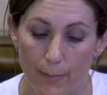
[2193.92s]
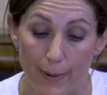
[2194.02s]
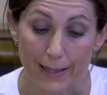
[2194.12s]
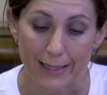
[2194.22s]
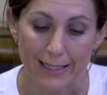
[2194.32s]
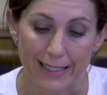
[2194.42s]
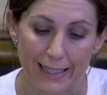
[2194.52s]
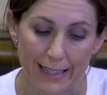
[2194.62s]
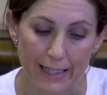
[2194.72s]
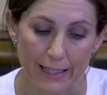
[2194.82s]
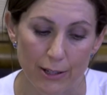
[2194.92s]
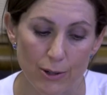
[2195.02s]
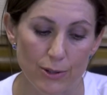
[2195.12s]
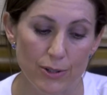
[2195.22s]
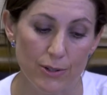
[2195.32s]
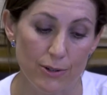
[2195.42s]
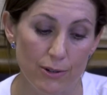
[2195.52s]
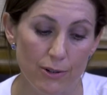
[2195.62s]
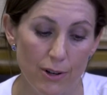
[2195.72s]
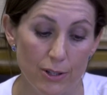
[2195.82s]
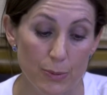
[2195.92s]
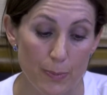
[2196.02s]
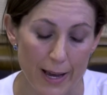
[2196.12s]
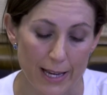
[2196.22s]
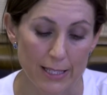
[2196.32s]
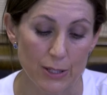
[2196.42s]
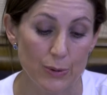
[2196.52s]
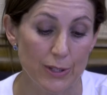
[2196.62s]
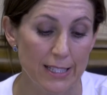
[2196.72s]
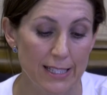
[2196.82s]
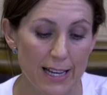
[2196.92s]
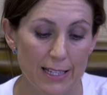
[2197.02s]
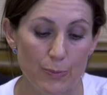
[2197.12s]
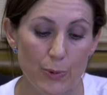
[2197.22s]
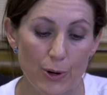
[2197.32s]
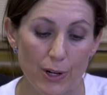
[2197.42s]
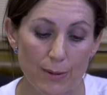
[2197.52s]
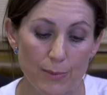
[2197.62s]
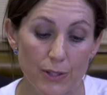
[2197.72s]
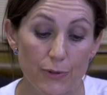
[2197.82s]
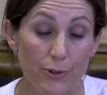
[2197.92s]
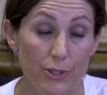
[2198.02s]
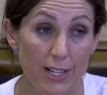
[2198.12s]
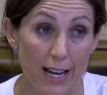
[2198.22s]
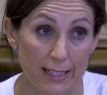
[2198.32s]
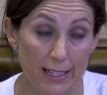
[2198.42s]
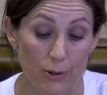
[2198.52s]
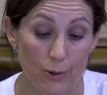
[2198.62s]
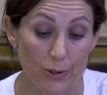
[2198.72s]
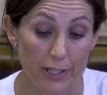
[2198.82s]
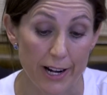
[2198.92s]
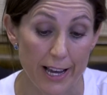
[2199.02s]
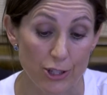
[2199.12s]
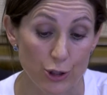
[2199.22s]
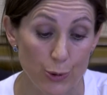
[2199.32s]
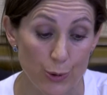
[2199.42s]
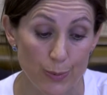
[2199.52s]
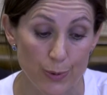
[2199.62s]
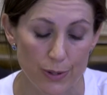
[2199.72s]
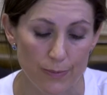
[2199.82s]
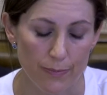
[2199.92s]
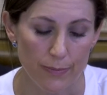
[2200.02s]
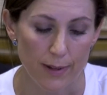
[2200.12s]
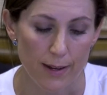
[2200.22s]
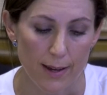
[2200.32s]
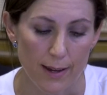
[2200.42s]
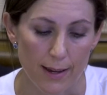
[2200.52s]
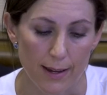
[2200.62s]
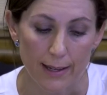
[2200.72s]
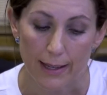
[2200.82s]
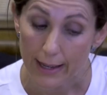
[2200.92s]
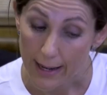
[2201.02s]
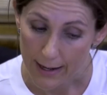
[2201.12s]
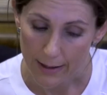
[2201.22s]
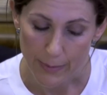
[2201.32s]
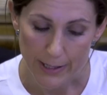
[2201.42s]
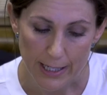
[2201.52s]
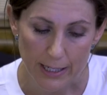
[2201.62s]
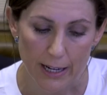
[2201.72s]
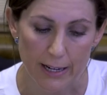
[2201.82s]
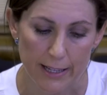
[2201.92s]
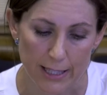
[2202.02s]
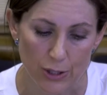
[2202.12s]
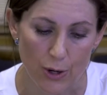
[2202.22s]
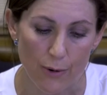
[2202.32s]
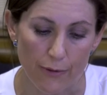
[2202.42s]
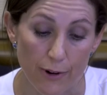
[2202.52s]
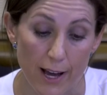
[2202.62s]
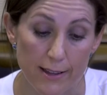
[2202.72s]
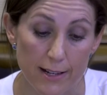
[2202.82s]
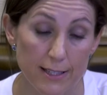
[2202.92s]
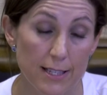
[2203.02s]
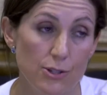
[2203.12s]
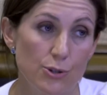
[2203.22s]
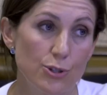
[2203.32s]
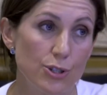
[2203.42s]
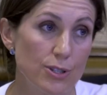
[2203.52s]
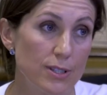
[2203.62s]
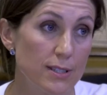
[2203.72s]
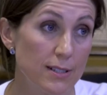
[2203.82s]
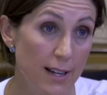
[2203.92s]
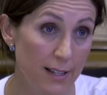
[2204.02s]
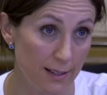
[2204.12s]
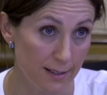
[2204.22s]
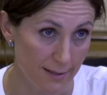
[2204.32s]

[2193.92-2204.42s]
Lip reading: But there's clearly also space to design programs for slightly older age groups. Here, in particular, there's scope for other institutions like